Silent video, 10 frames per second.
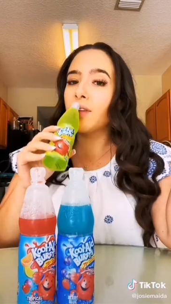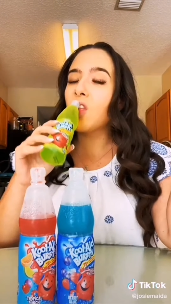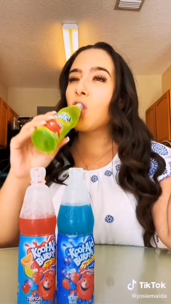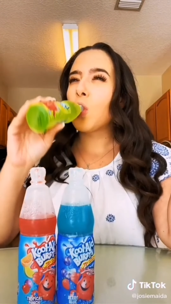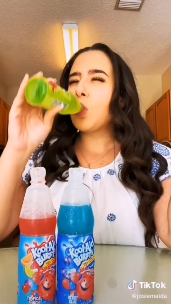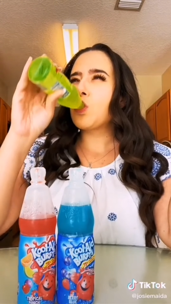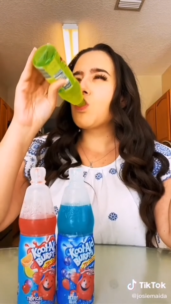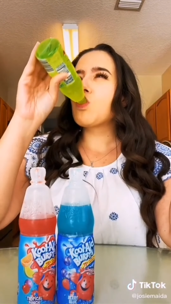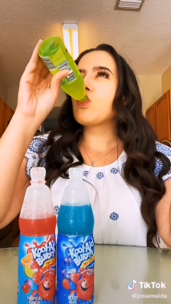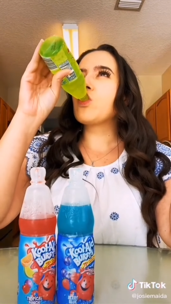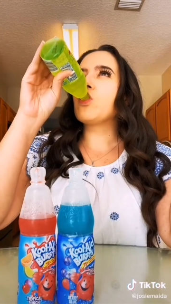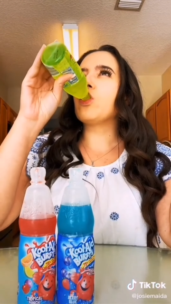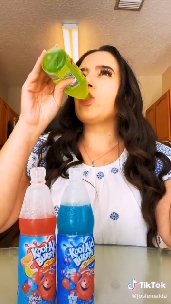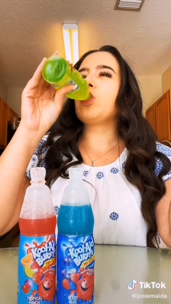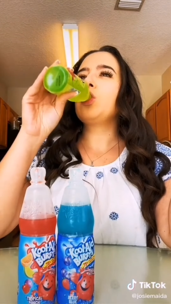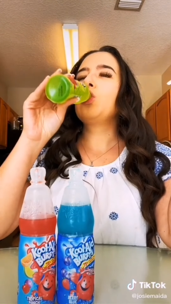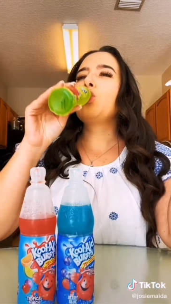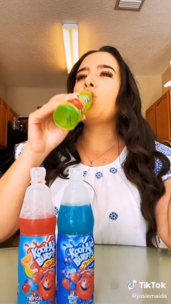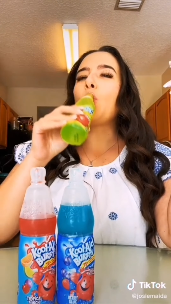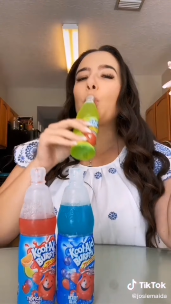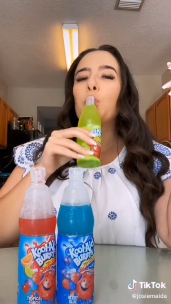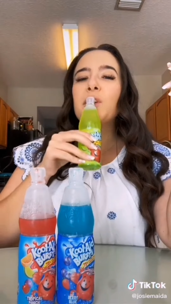(no one is talking)